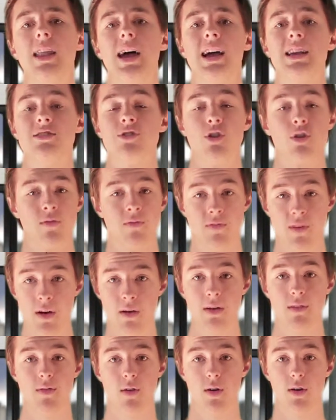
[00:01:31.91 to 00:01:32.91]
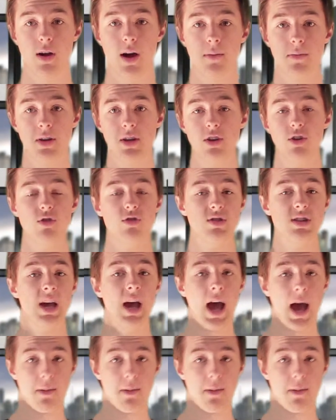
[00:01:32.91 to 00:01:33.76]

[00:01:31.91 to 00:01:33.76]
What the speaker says: lights are very, very commonly used.